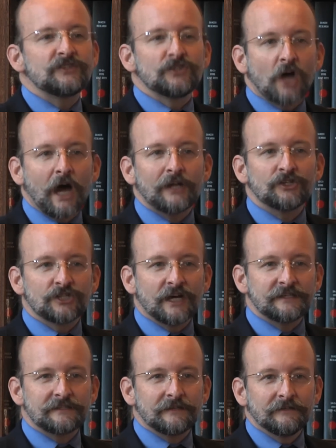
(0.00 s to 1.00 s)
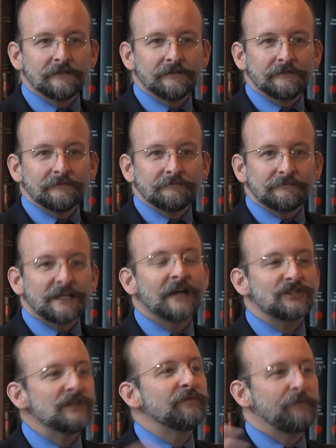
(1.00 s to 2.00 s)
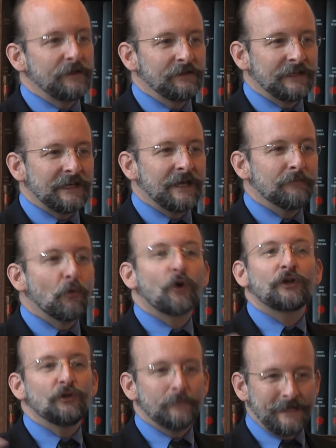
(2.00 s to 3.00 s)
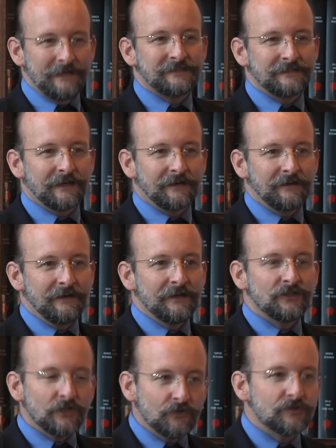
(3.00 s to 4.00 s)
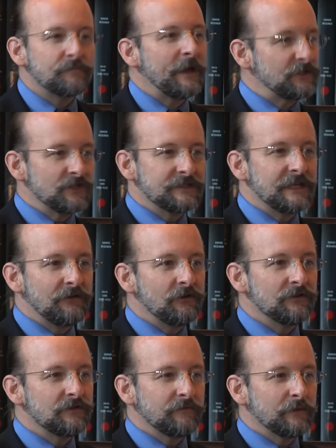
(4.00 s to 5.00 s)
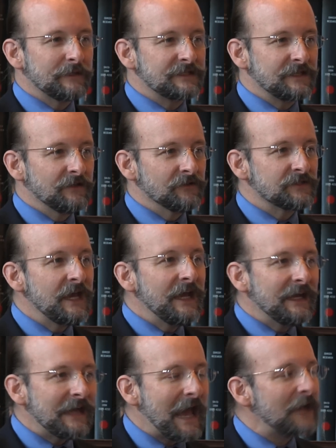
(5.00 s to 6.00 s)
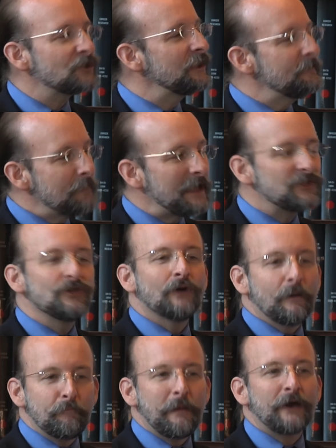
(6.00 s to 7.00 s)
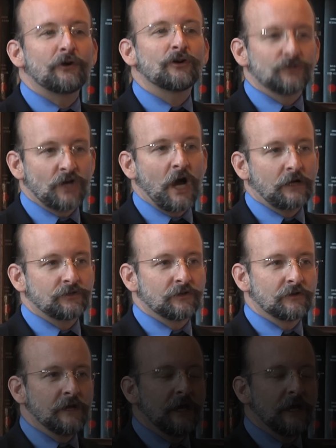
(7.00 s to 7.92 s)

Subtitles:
not just touchy-feely and more humanistic to use patient-centered interviewing skills. It actually makes you a better doctor.